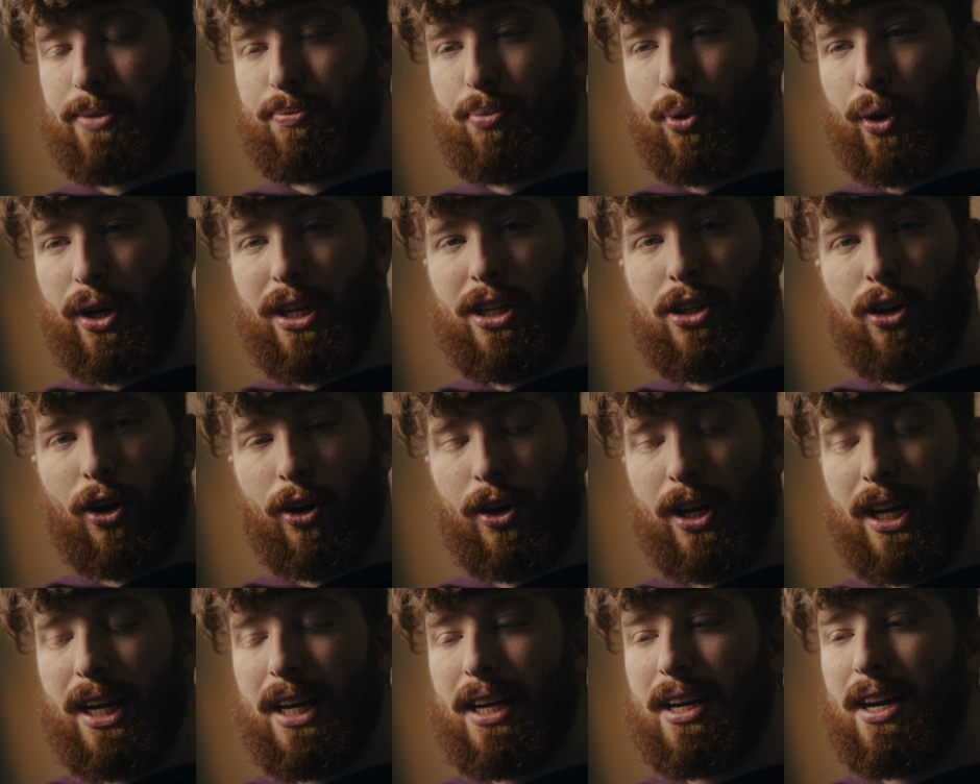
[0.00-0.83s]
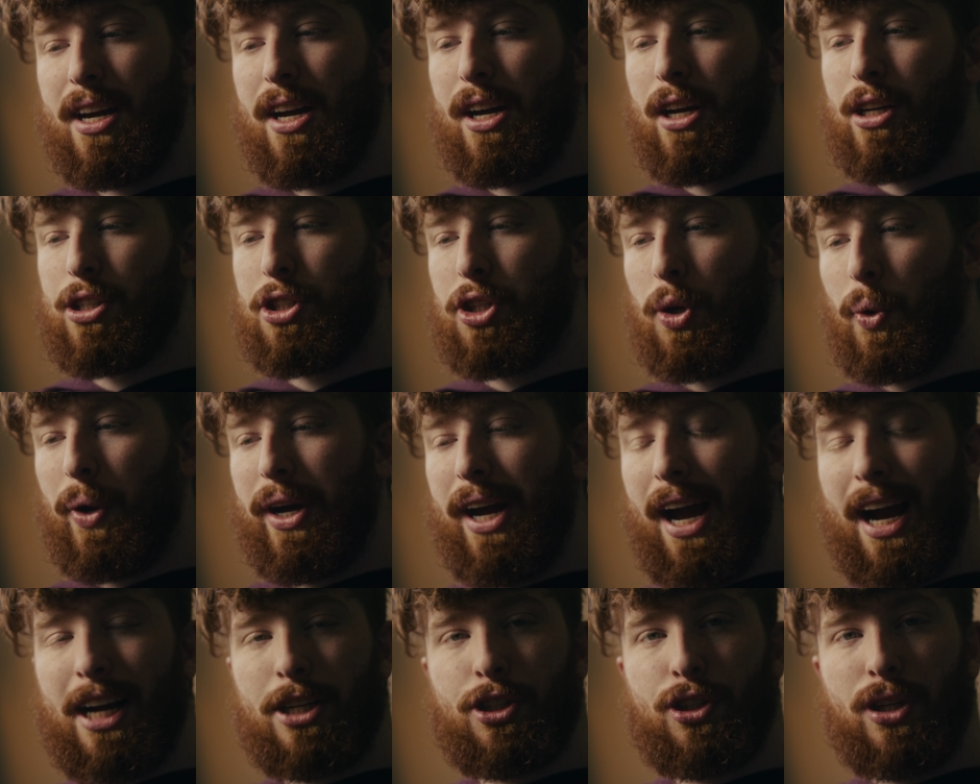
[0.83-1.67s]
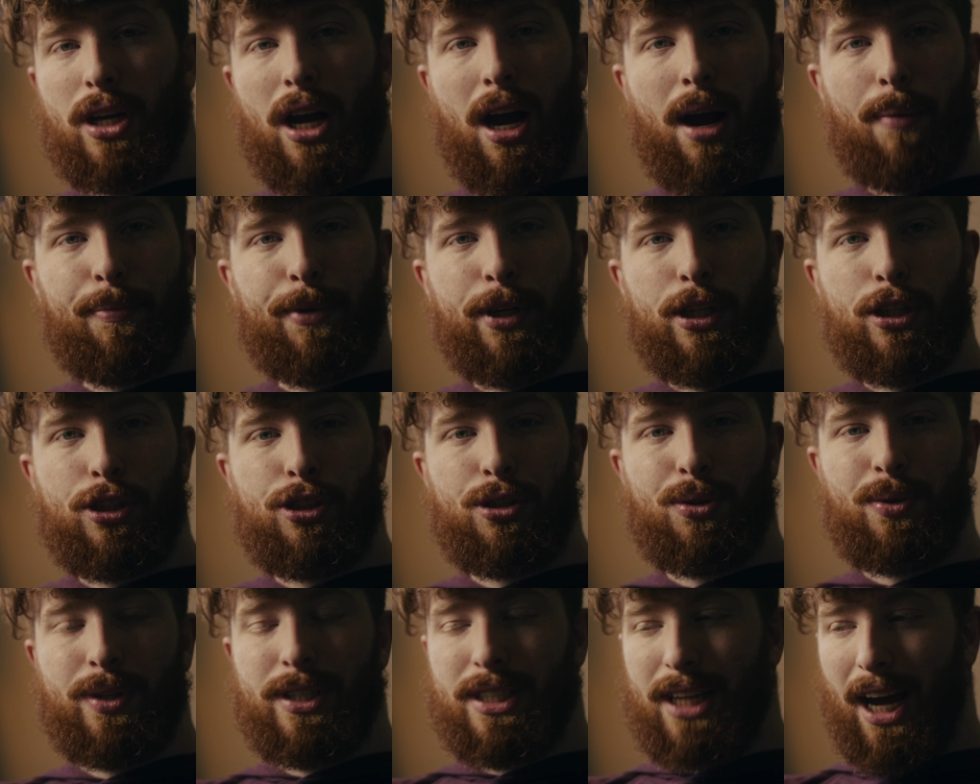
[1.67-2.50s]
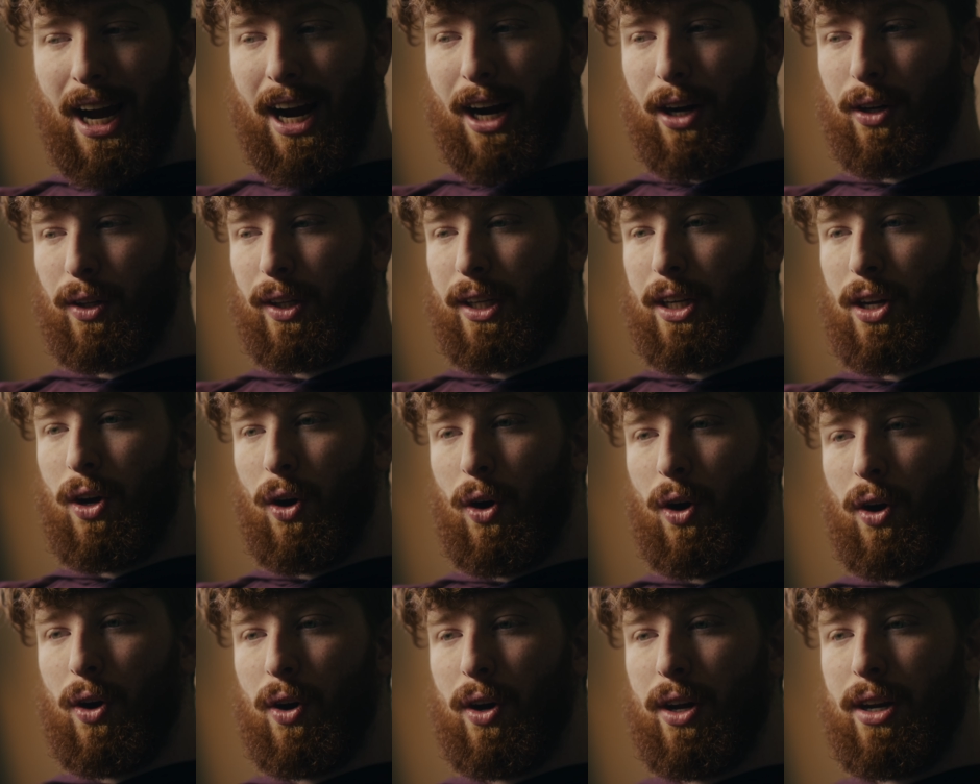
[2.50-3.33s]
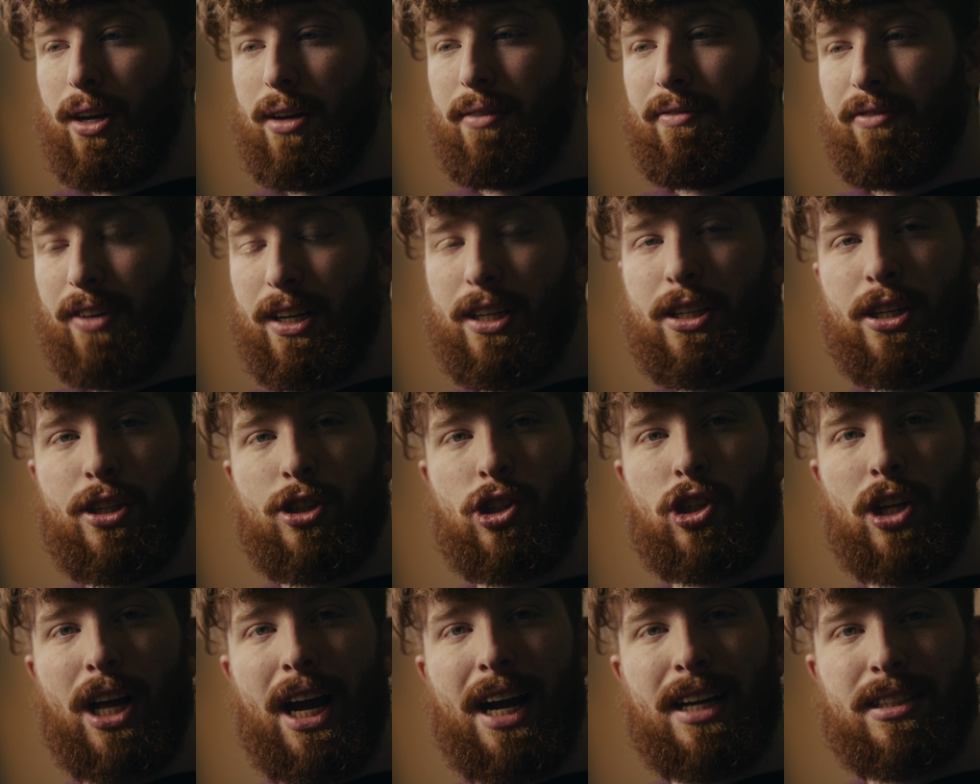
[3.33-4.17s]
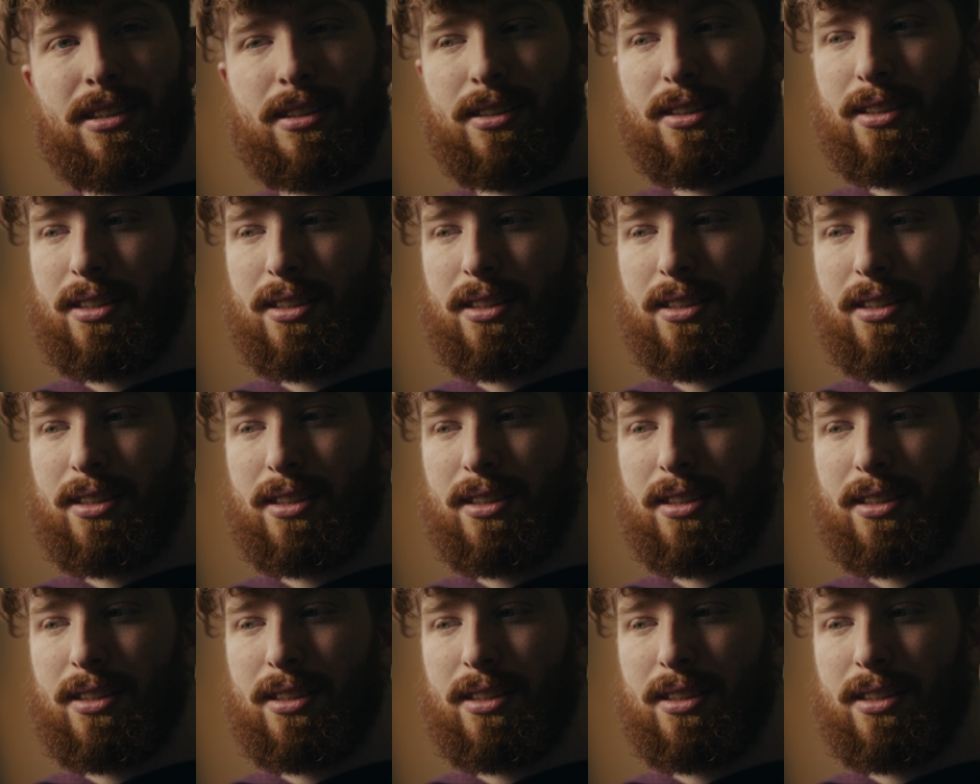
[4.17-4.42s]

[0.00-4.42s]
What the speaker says: pretty dirty, so I actually opted to shoot entirely on vintage glass.